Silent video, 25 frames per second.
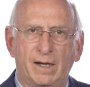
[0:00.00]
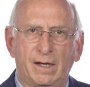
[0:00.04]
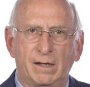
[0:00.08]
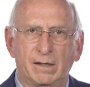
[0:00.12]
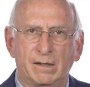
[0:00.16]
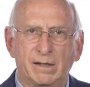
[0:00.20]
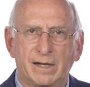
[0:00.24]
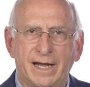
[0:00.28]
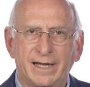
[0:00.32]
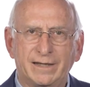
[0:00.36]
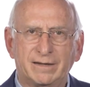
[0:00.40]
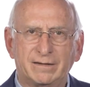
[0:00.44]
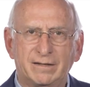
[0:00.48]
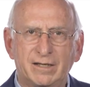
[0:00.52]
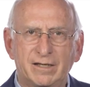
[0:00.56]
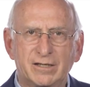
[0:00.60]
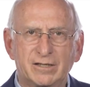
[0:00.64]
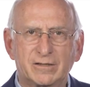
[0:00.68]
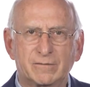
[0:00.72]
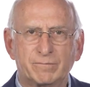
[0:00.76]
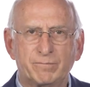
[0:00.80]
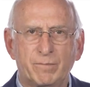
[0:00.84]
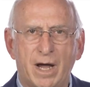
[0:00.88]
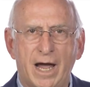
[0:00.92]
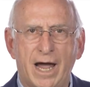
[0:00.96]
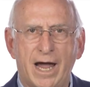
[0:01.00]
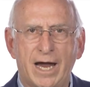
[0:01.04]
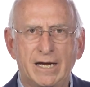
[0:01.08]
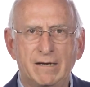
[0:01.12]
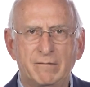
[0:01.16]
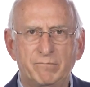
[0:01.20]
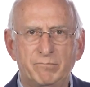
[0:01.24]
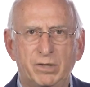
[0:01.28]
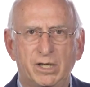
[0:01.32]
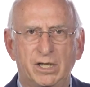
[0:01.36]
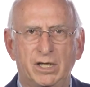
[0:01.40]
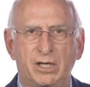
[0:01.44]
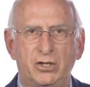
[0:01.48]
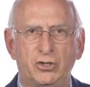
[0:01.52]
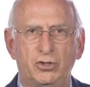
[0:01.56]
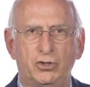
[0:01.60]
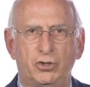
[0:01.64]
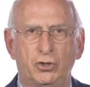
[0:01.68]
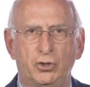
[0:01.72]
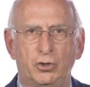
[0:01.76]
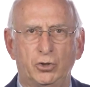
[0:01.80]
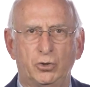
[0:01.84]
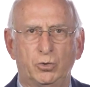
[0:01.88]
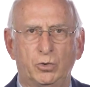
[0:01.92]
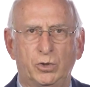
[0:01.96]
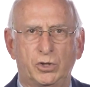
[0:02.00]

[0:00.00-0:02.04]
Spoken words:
"Let this mind be in you,